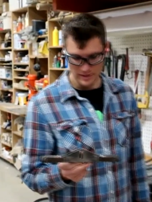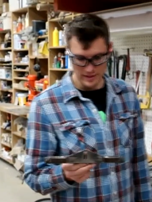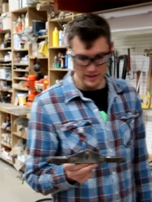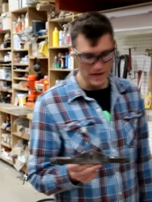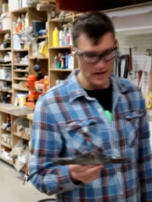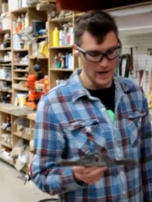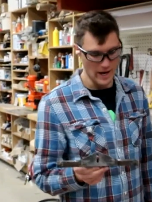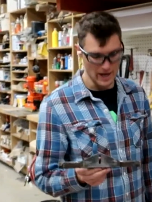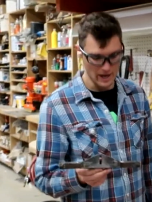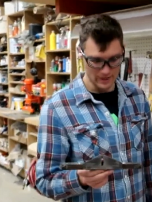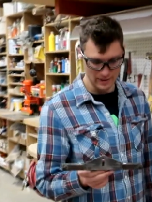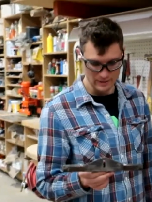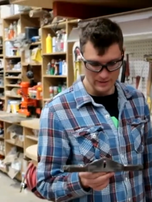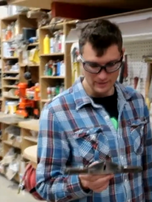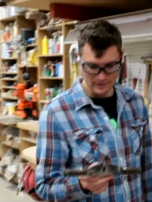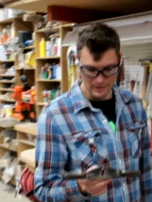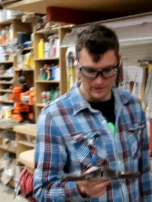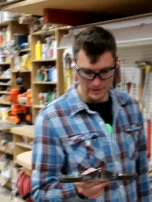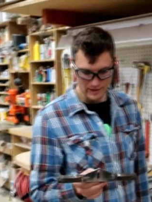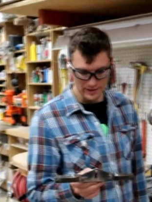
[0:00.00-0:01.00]
Yeah,
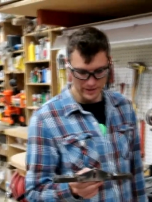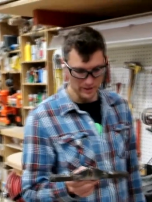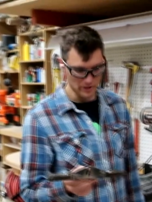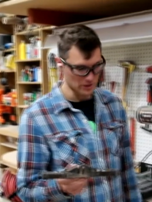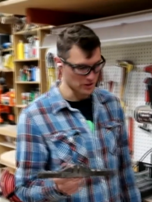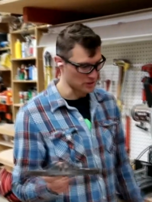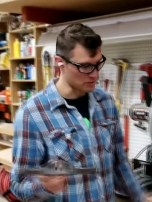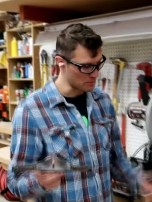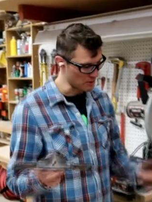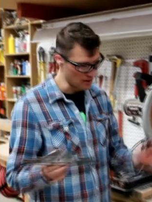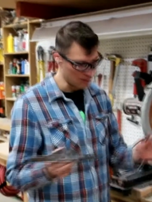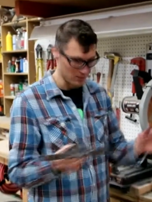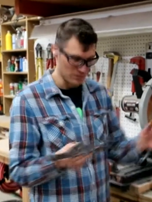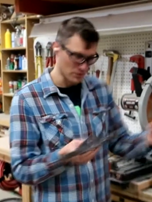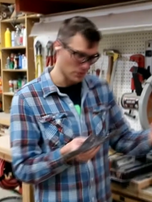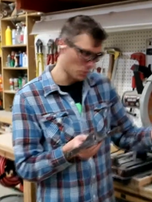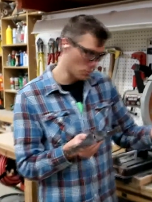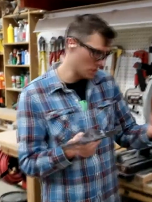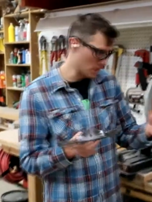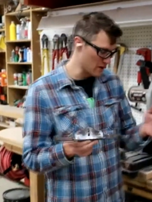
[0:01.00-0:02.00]
and you'll just be able
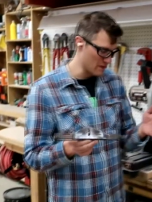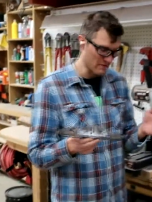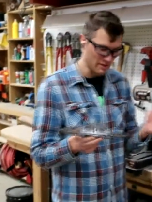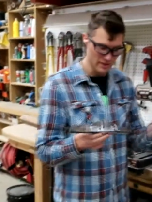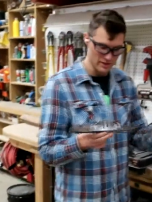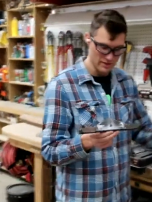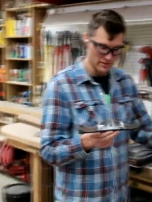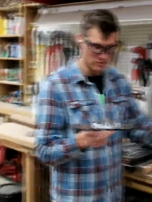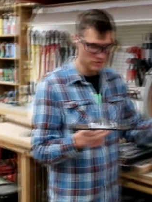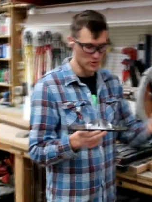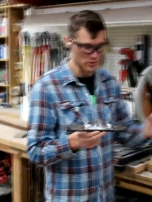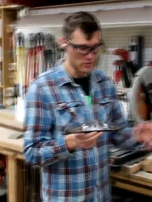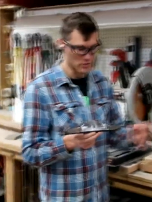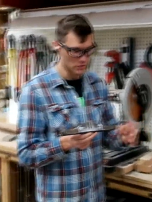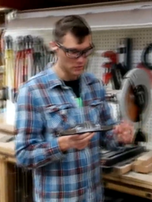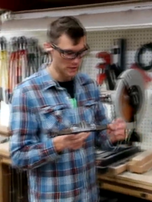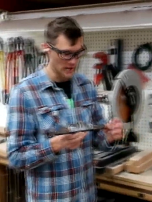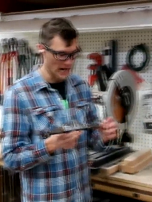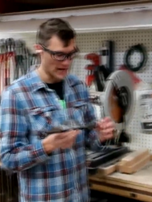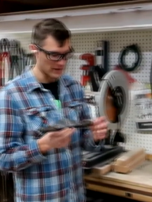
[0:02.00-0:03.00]
to weave it
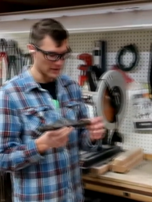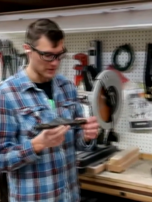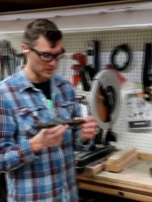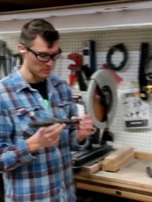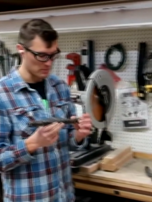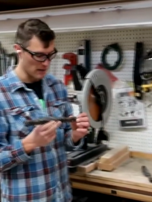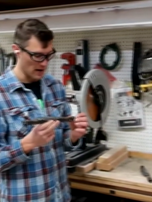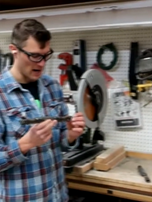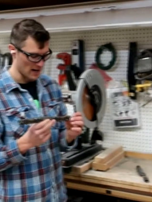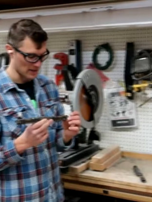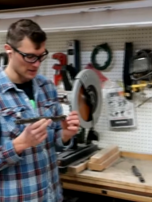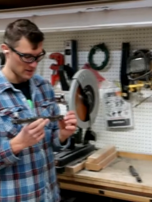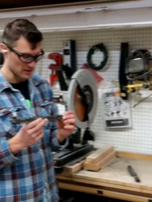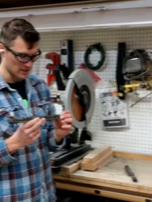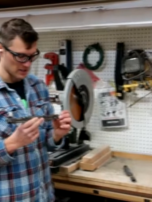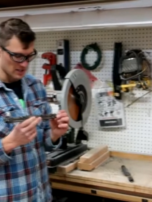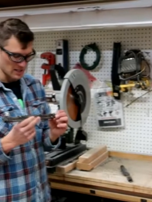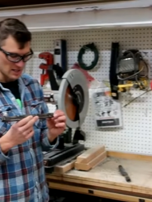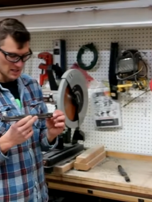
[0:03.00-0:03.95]
through tighter spots.